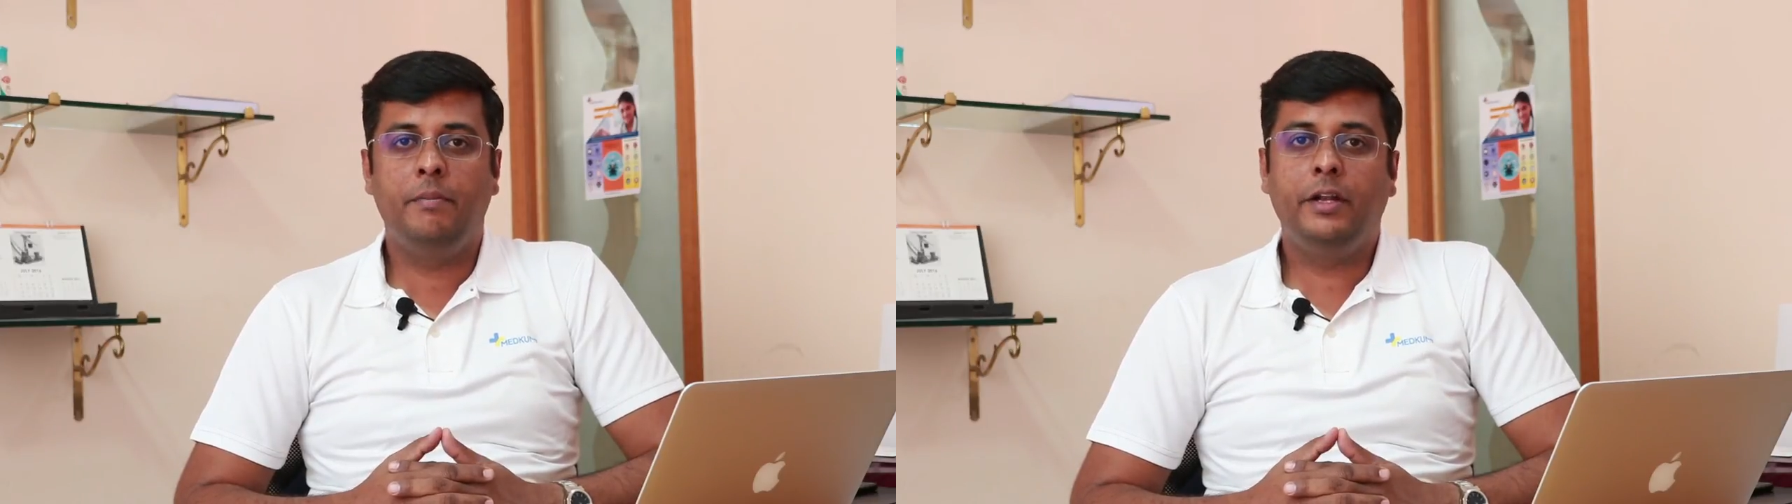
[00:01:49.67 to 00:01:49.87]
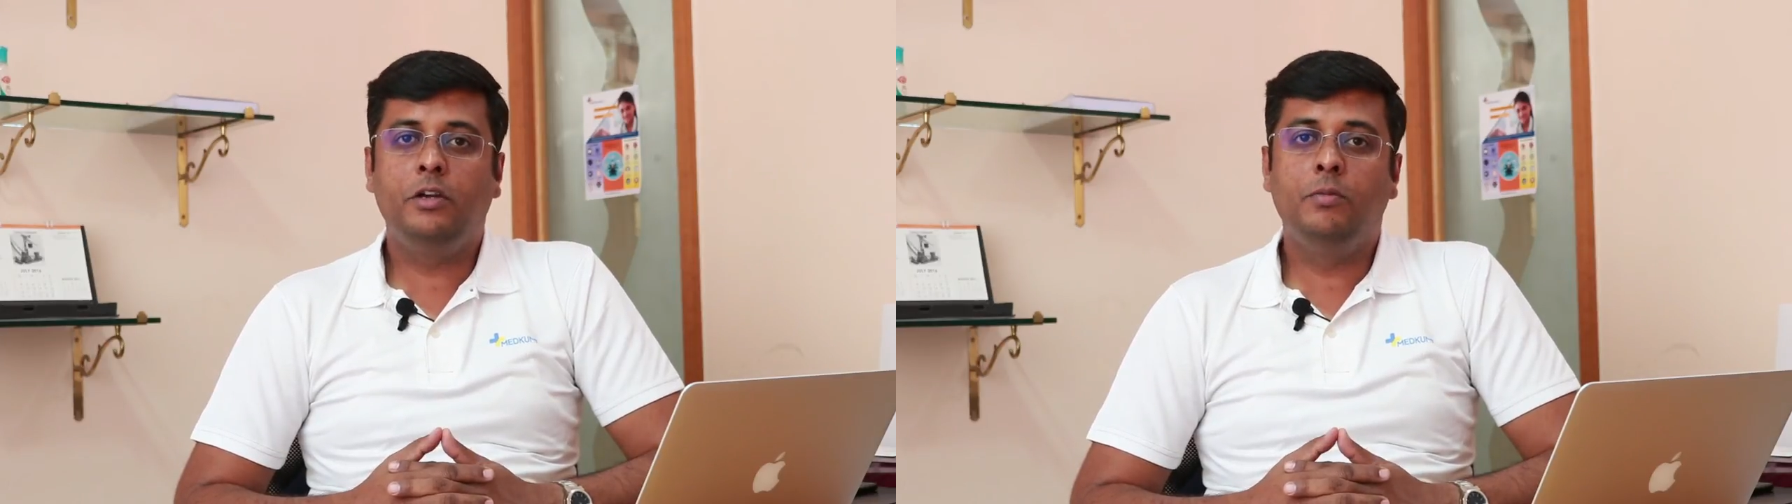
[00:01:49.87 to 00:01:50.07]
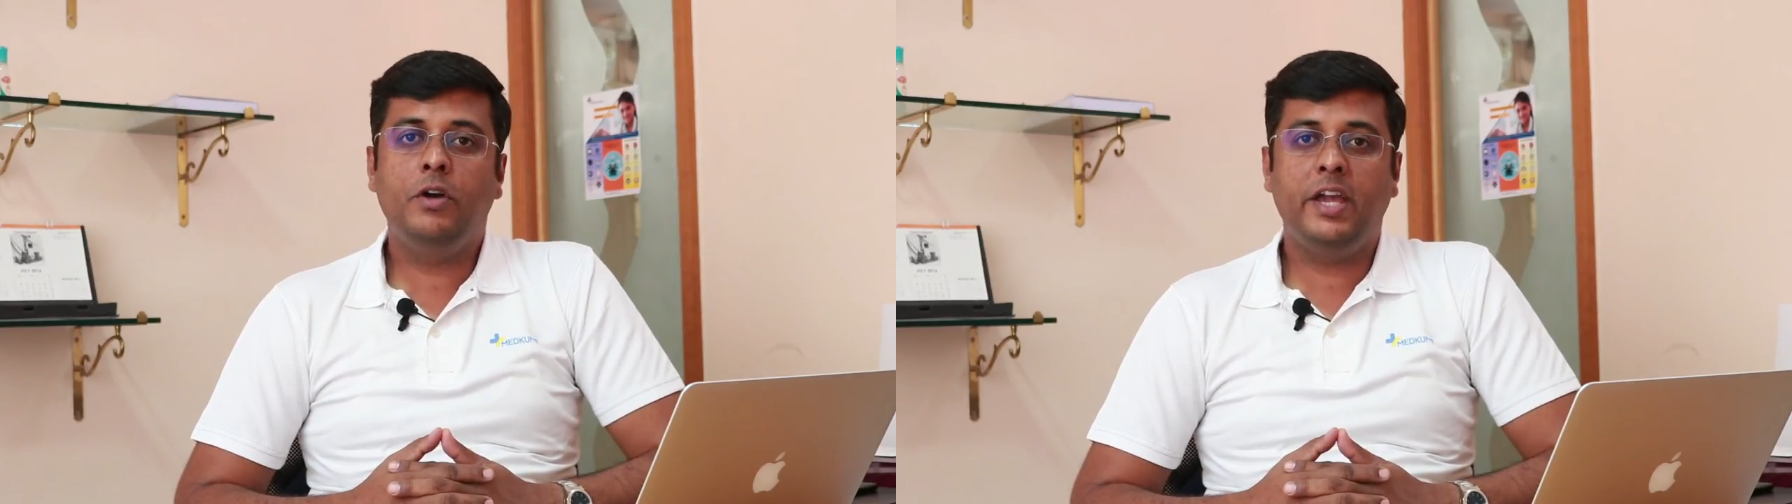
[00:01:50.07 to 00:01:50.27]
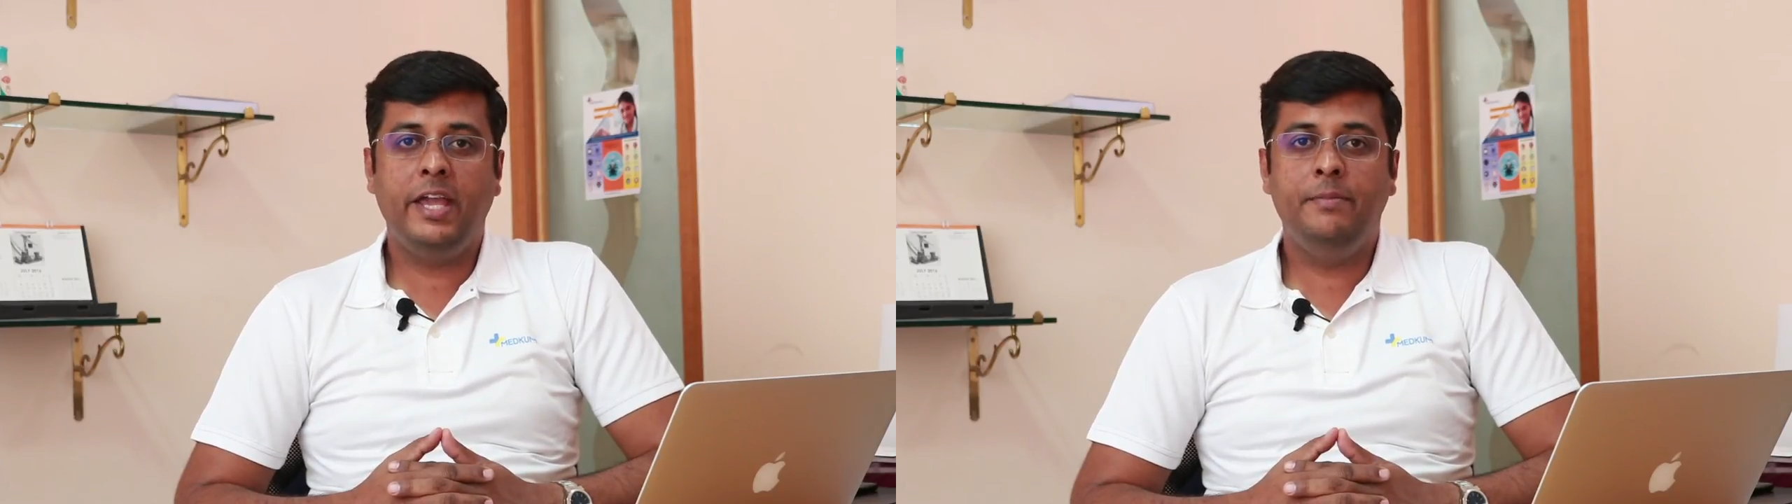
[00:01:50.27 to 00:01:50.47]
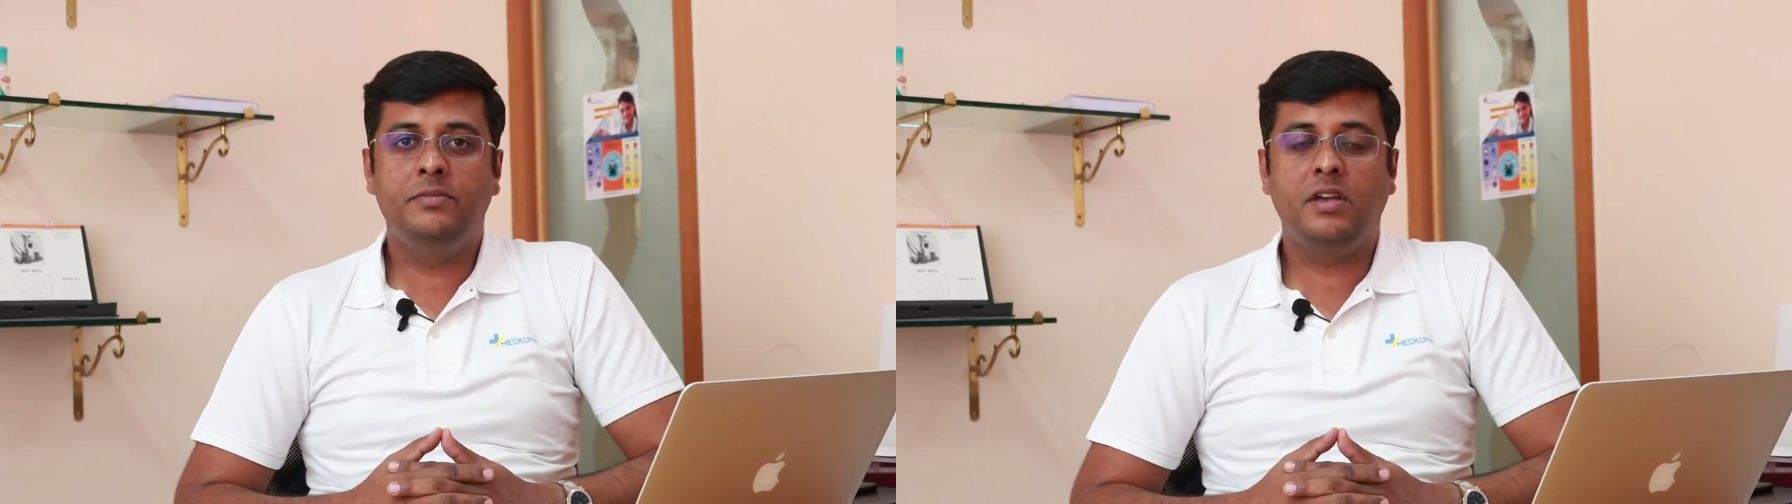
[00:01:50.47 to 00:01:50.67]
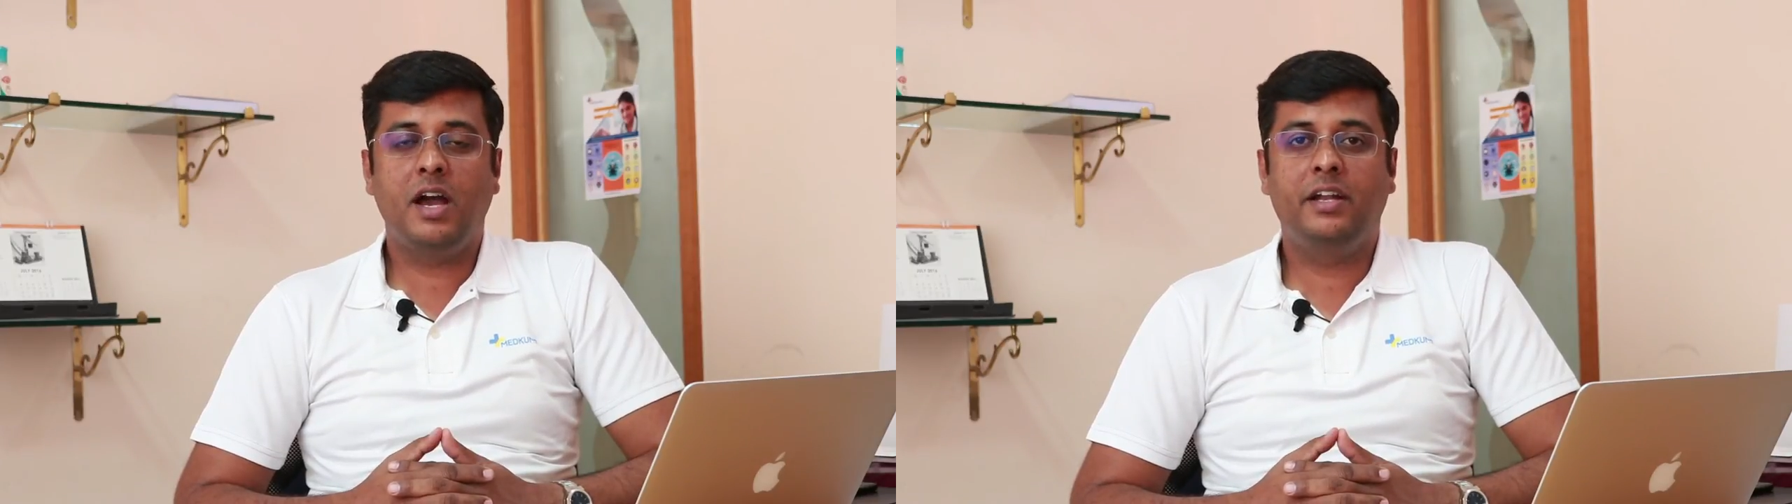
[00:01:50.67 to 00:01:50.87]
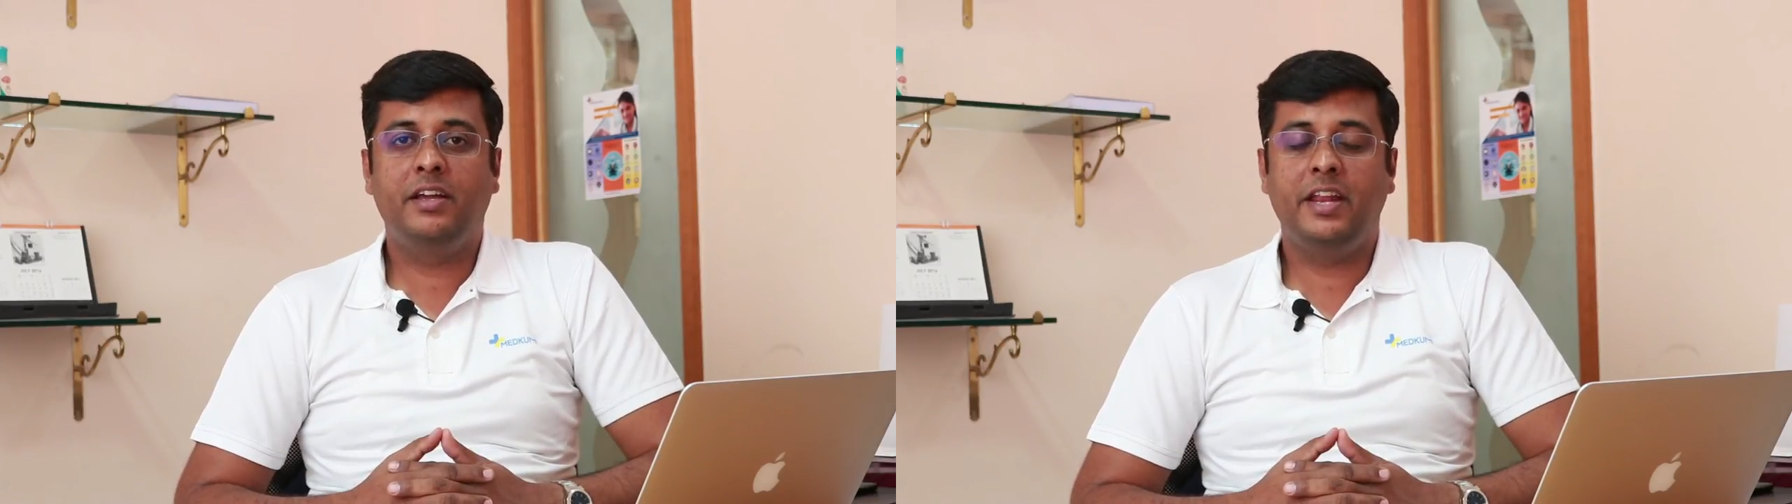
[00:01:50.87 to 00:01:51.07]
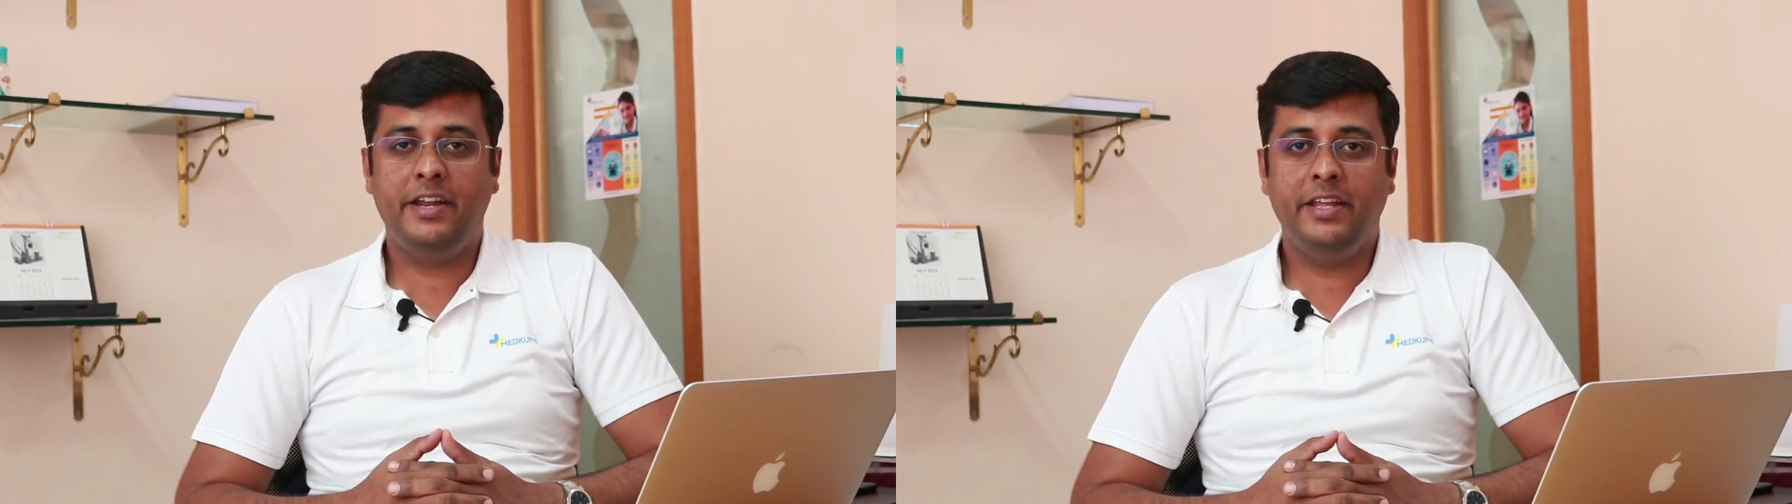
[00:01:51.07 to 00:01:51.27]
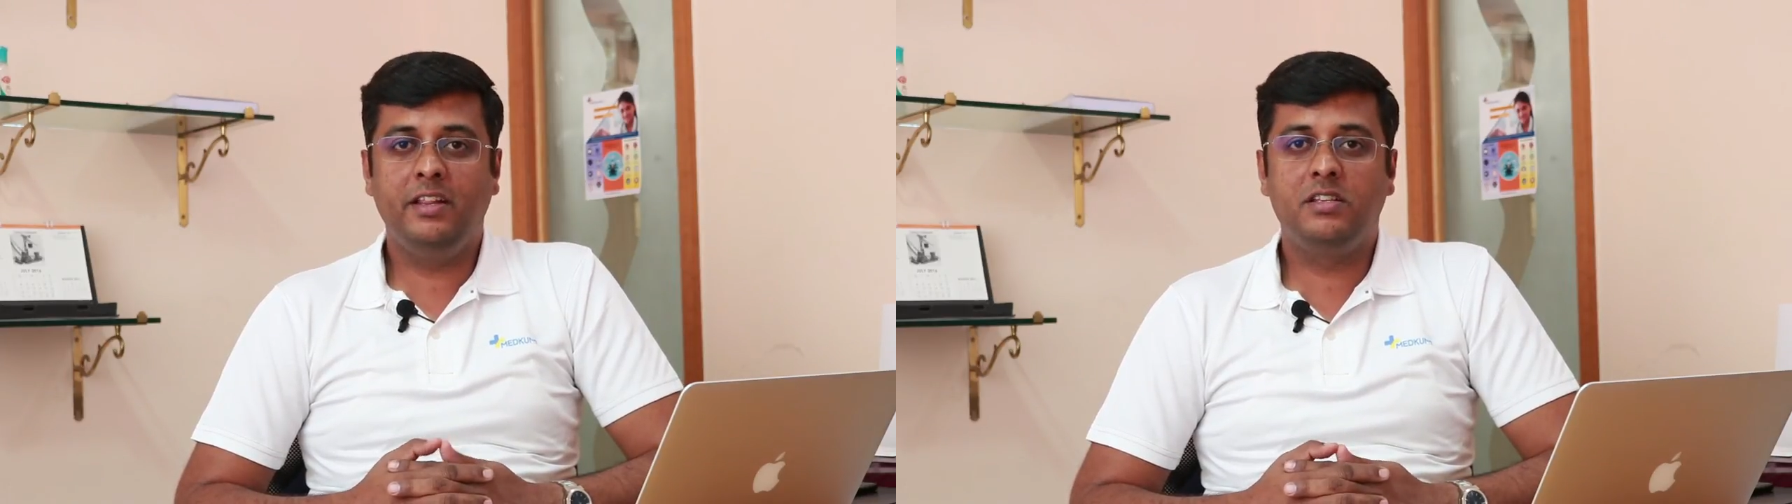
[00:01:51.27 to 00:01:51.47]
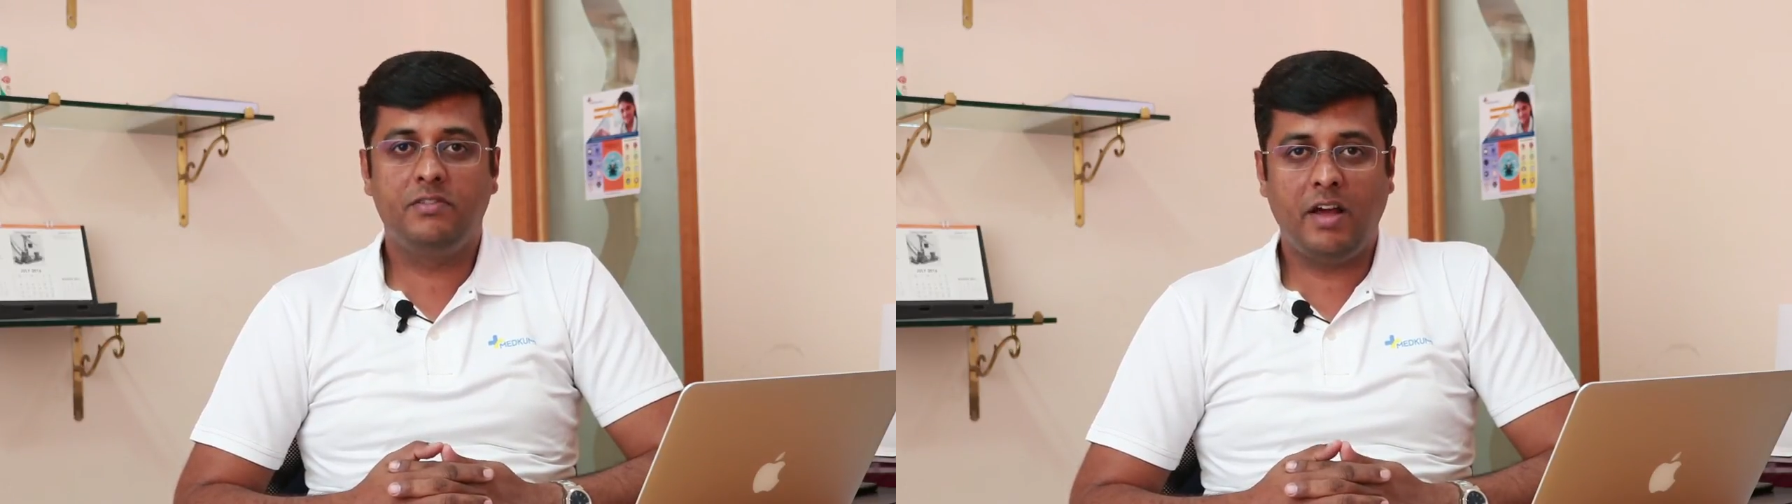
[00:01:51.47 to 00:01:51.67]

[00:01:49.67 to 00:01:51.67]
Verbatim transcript: Medkumo aims at creating this